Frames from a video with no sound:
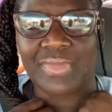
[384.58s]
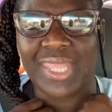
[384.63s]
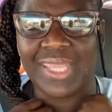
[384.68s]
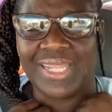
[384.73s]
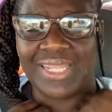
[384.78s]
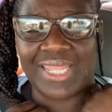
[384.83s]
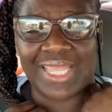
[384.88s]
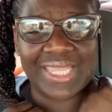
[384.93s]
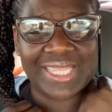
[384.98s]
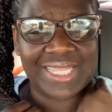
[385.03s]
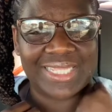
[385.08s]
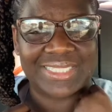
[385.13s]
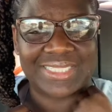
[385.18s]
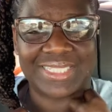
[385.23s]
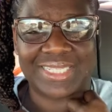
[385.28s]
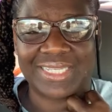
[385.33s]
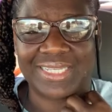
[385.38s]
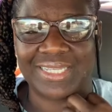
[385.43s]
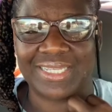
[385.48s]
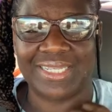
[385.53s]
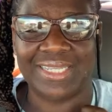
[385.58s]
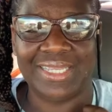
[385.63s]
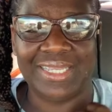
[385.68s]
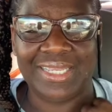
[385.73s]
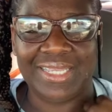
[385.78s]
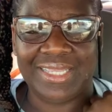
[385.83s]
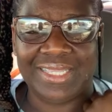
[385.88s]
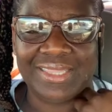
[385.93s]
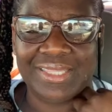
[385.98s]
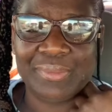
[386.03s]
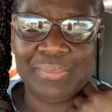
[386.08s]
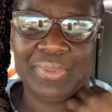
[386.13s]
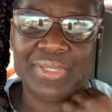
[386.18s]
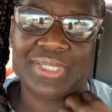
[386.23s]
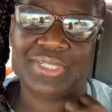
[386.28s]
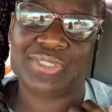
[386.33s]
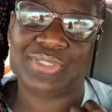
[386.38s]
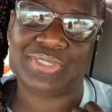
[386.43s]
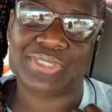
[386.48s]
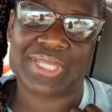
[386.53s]
And like I said, the
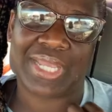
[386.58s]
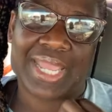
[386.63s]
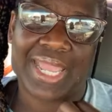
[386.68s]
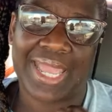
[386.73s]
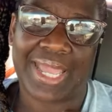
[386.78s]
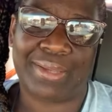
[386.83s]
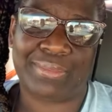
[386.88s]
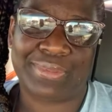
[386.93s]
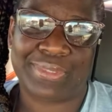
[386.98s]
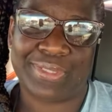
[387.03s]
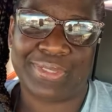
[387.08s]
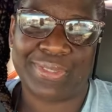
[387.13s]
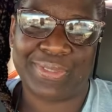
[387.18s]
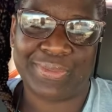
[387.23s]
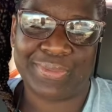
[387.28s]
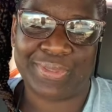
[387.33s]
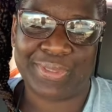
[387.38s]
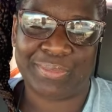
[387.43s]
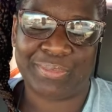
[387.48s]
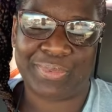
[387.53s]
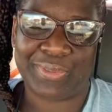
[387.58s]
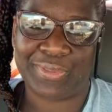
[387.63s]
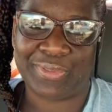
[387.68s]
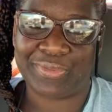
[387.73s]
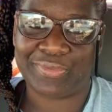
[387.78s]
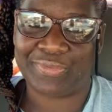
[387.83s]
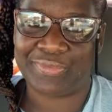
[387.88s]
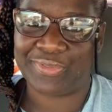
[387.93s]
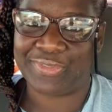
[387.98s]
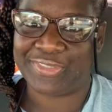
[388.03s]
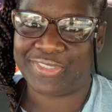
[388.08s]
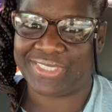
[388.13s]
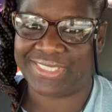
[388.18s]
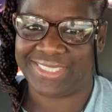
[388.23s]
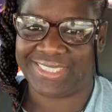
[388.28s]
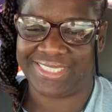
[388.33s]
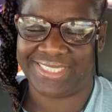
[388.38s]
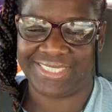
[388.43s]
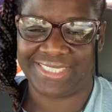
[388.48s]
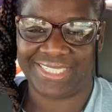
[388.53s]
pictures are absolutely beautiful,
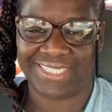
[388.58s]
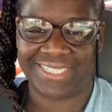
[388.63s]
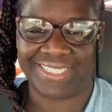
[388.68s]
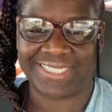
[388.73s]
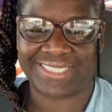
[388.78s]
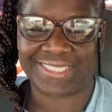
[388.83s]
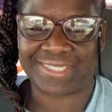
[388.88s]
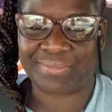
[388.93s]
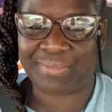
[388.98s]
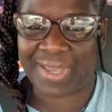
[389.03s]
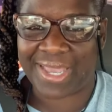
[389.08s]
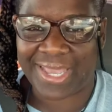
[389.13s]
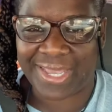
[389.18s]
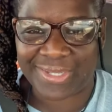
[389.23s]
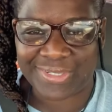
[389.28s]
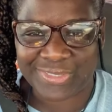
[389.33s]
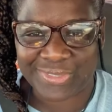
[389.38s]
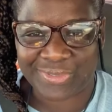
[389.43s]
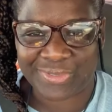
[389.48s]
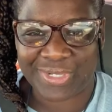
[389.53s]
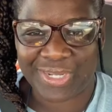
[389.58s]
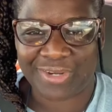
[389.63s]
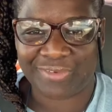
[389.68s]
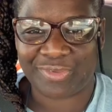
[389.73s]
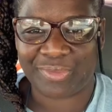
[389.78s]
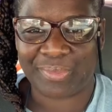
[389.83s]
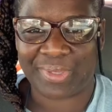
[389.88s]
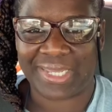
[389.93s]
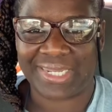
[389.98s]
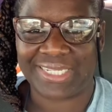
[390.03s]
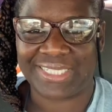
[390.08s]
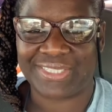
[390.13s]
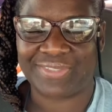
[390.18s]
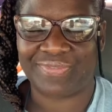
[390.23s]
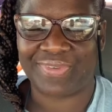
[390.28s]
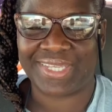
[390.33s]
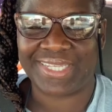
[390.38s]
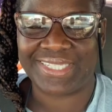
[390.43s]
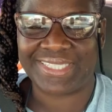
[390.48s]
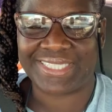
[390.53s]
just to see the smiles on everybody's
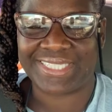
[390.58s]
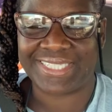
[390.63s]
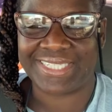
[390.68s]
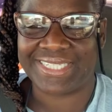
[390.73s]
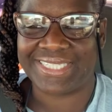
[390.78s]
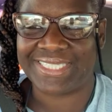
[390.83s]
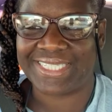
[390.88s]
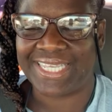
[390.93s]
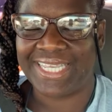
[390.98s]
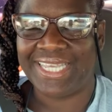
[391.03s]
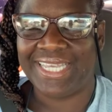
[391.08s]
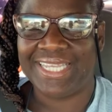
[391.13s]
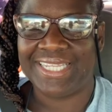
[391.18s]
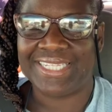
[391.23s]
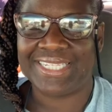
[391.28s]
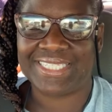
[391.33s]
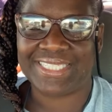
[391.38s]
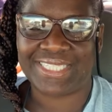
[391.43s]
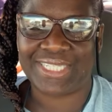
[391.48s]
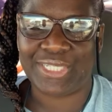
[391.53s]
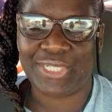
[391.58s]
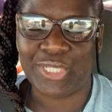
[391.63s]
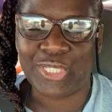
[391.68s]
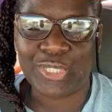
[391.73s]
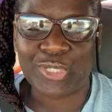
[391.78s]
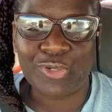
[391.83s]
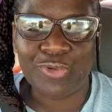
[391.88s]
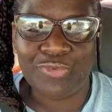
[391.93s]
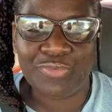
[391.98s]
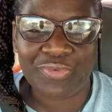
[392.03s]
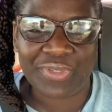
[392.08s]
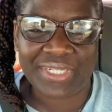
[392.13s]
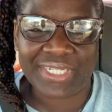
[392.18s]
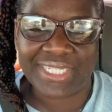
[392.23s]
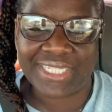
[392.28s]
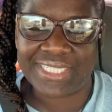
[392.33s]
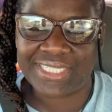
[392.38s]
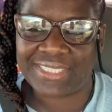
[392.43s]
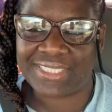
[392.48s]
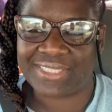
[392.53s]
faces, to see the
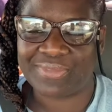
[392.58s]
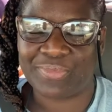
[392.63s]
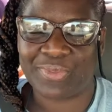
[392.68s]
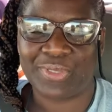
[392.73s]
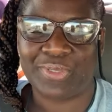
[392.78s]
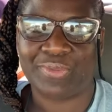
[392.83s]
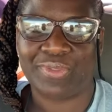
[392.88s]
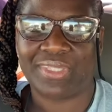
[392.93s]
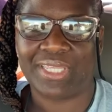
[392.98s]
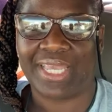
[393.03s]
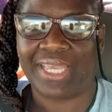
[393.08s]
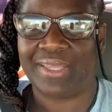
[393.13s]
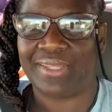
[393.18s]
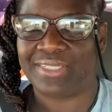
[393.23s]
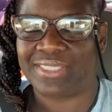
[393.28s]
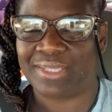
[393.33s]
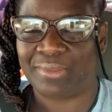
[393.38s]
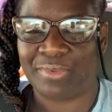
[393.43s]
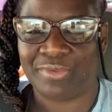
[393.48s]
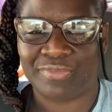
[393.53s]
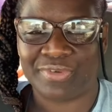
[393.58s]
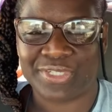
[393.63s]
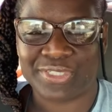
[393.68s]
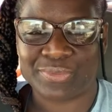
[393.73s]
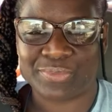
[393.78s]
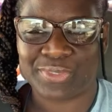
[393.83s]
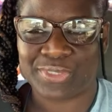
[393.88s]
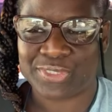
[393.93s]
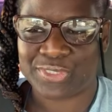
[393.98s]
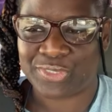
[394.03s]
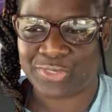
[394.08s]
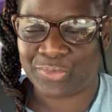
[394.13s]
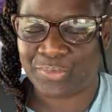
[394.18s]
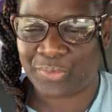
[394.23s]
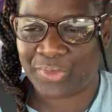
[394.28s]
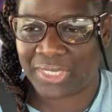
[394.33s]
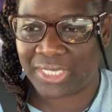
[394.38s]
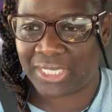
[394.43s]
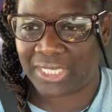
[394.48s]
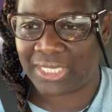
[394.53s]
goofiness that some of us was
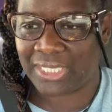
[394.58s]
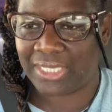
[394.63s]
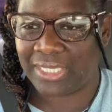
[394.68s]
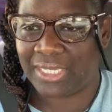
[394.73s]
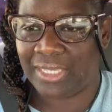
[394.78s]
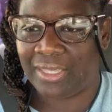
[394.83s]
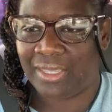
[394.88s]
doing.